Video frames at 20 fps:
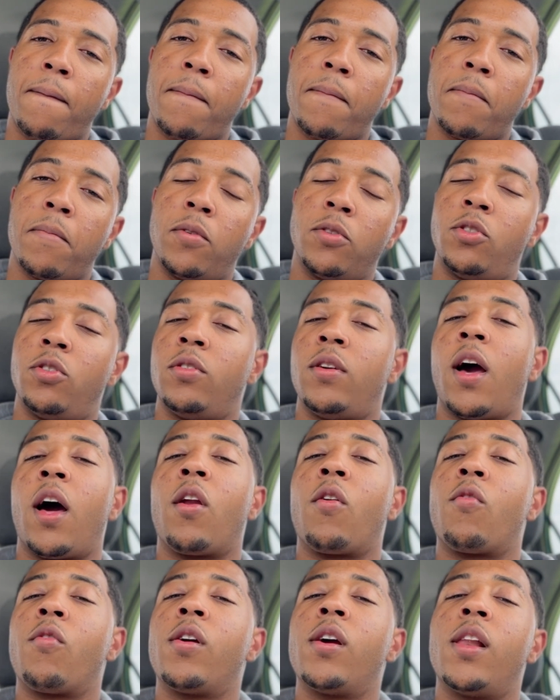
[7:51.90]
But you got to
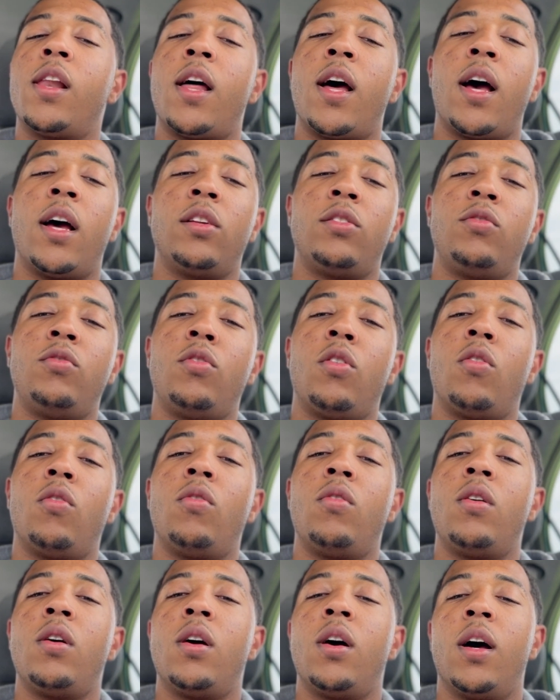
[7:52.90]
realize, you know,
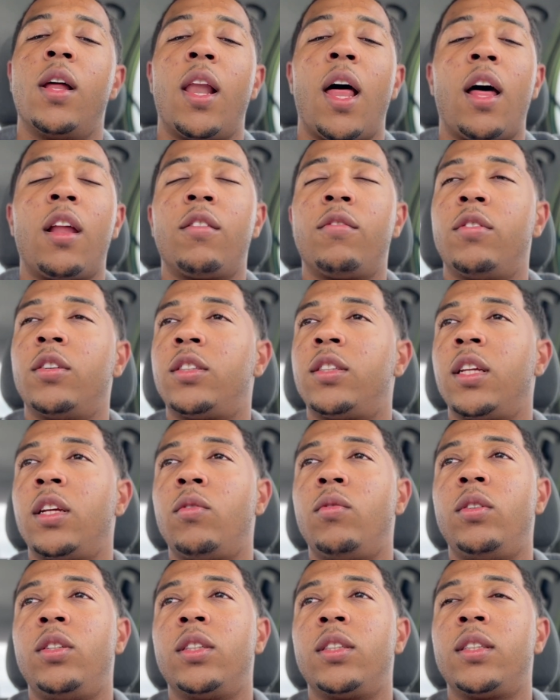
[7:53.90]
a lot of us think
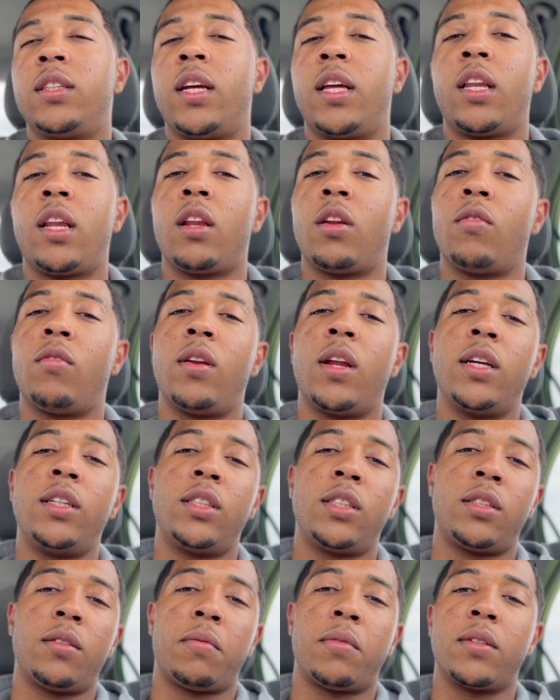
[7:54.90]
we just getting in a
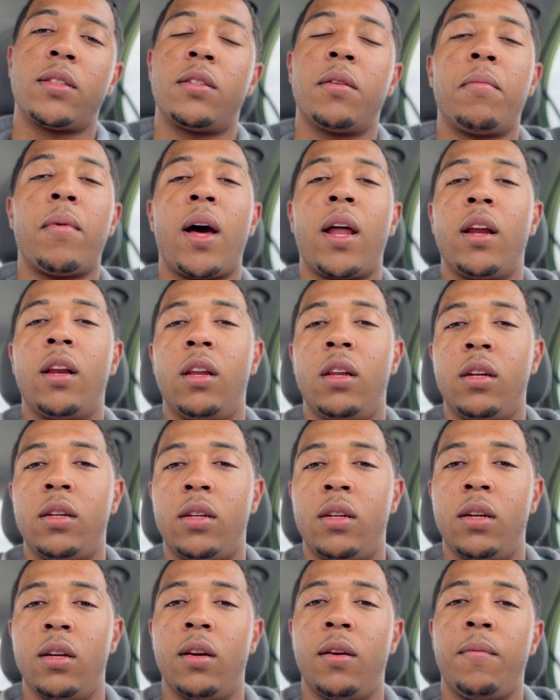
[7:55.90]
relationship because somebody look
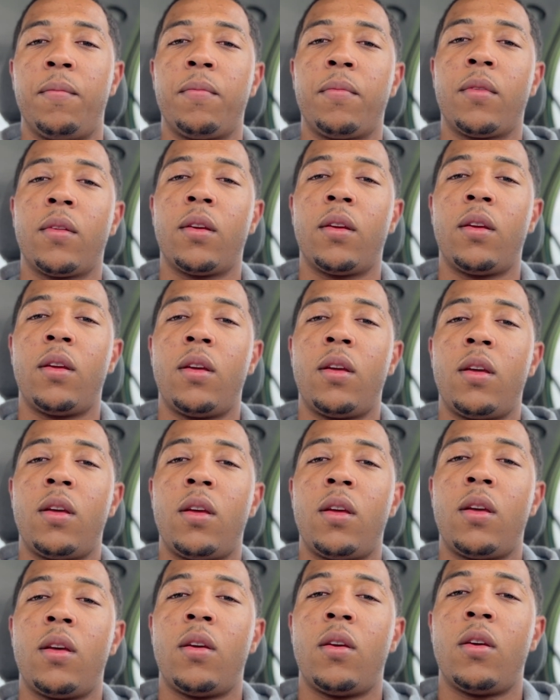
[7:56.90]
good.
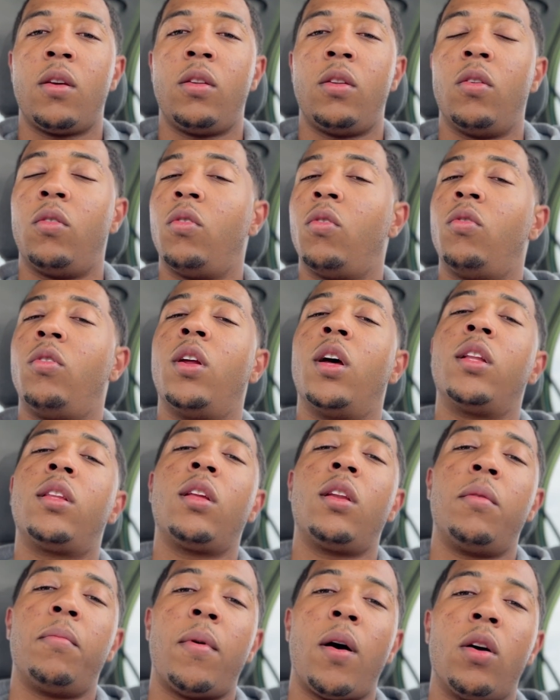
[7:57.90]
Don't know nothing
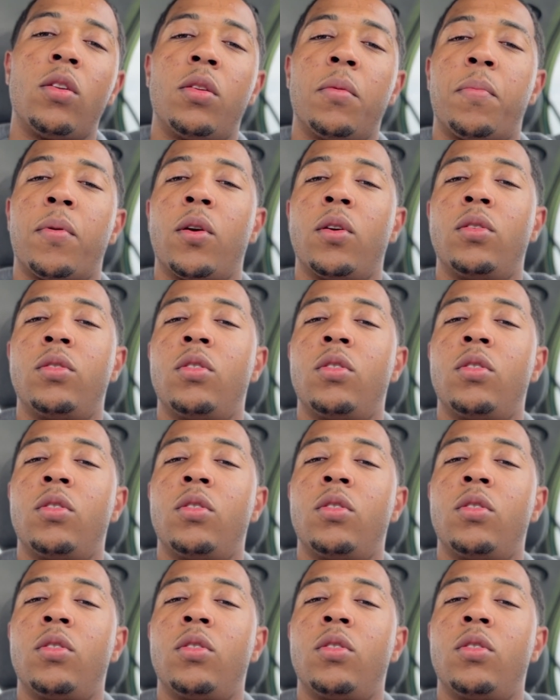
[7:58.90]
about the person.